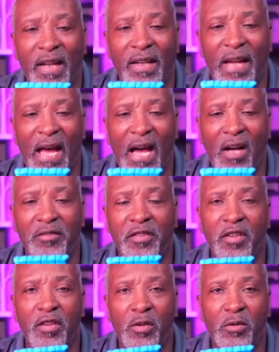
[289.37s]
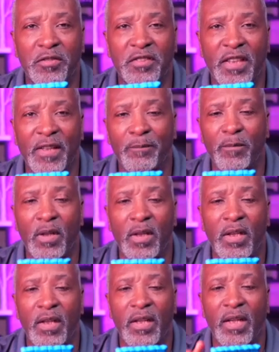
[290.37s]
how to use it.
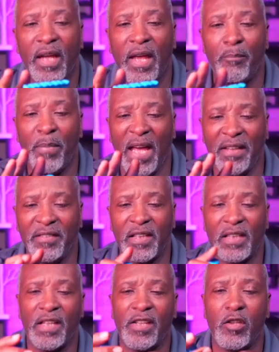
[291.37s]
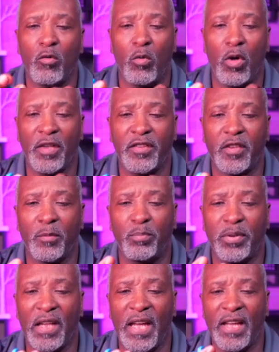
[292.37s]
And basically, you want to
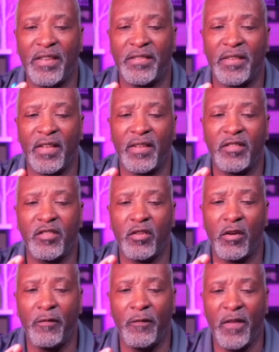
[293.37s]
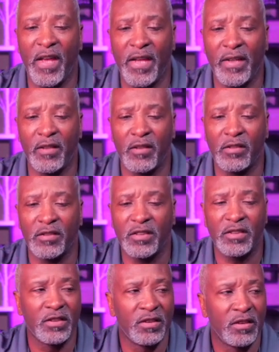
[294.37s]
place your
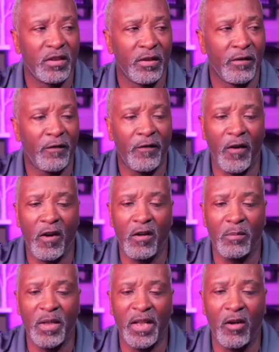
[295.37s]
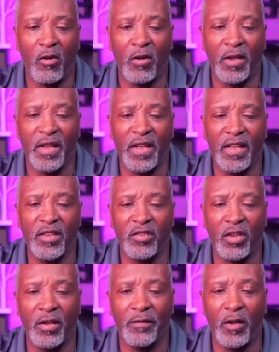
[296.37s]
fingers firmly on each
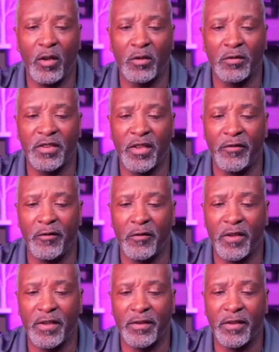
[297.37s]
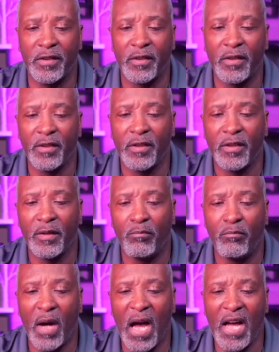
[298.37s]
of those different
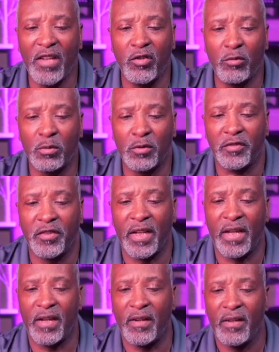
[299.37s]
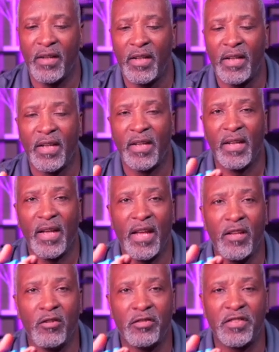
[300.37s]
modules there,
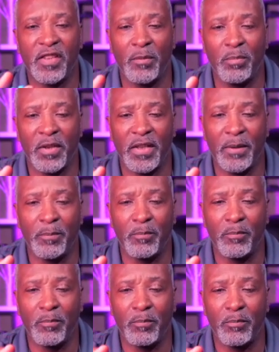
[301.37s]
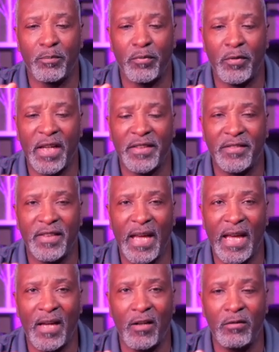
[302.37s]
and you simply press
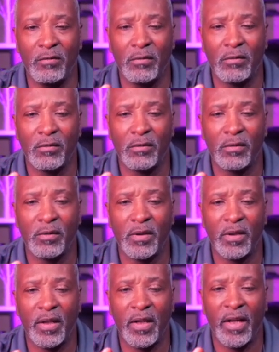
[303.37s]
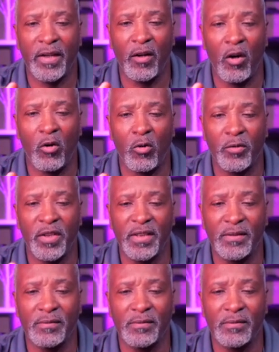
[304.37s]
down and hold it,